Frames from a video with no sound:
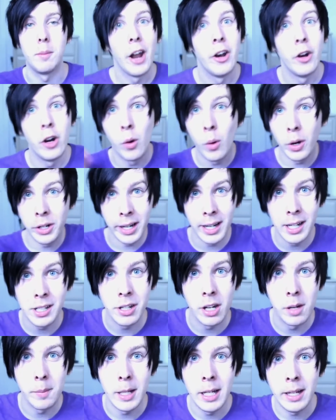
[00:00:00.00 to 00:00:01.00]
I don't know what day it's
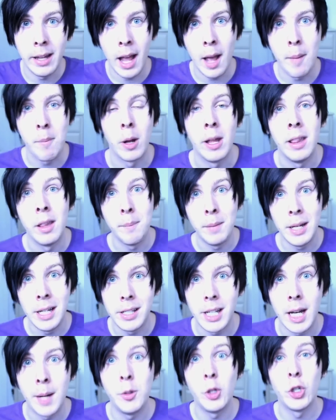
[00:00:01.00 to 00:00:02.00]
going to be yet, but in the
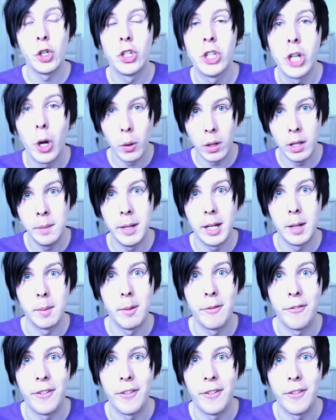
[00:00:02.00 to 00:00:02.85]
meantime, you should totally become a